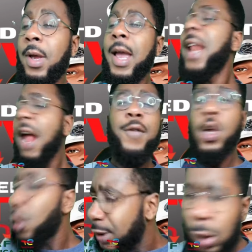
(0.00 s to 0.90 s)
And Ivory
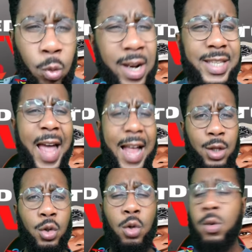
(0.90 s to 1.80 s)
Coast did what they had
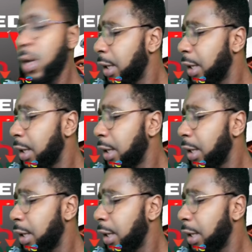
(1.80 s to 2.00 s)
to do.